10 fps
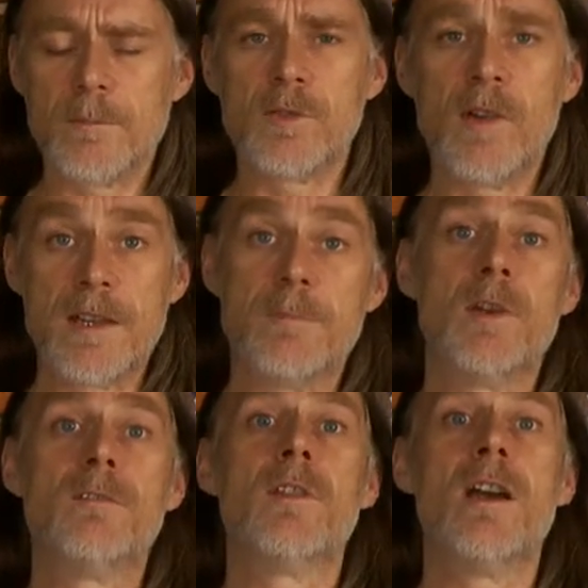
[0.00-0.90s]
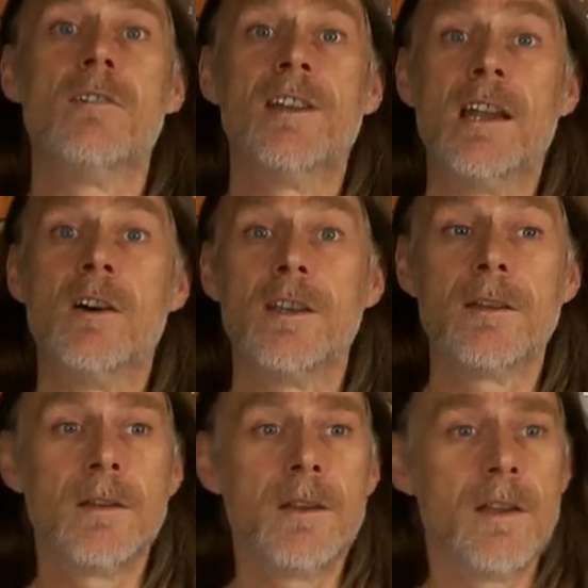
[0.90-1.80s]
to raise money for the RNLI.
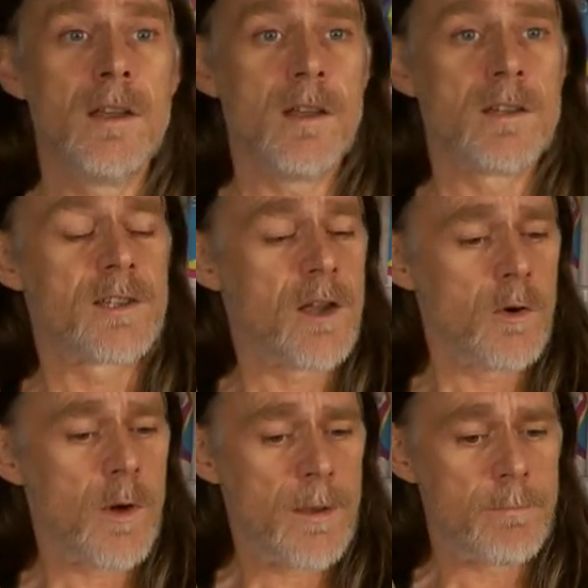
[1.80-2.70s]
So